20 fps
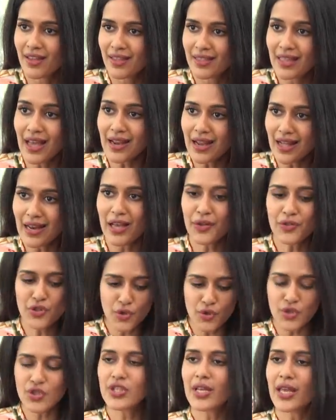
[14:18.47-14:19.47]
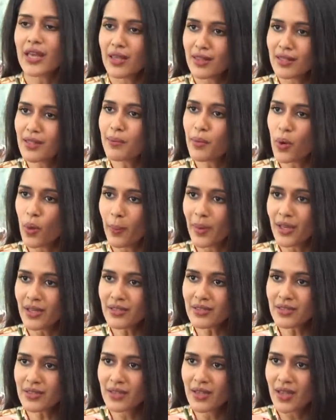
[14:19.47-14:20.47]
That allows you to stay in the
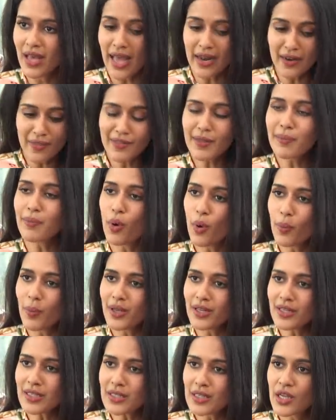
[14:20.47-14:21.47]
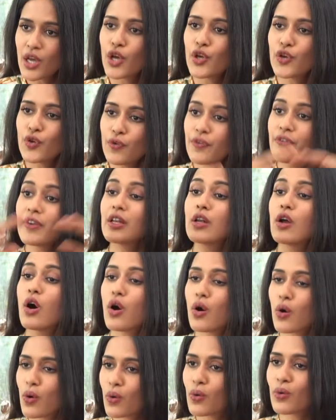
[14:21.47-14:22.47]
moment, and in the moment, you feel
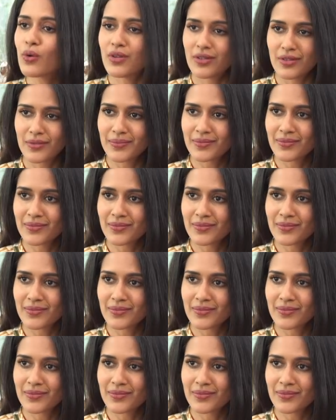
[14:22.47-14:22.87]
whole